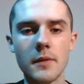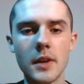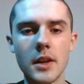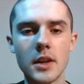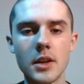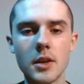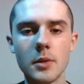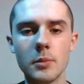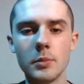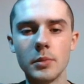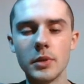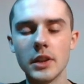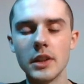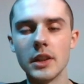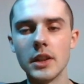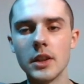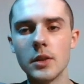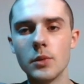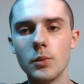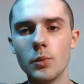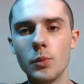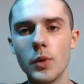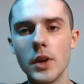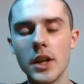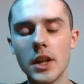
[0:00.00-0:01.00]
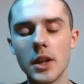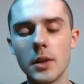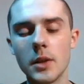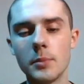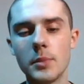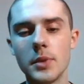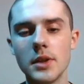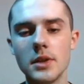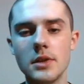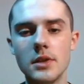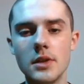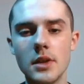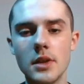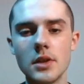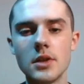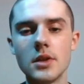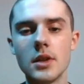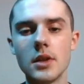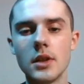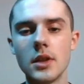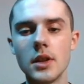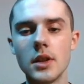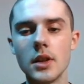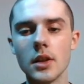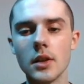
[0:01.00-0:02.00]
a completely winning
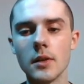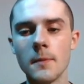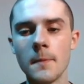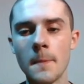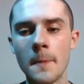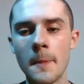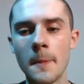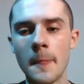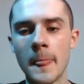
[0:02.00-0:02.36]
position here.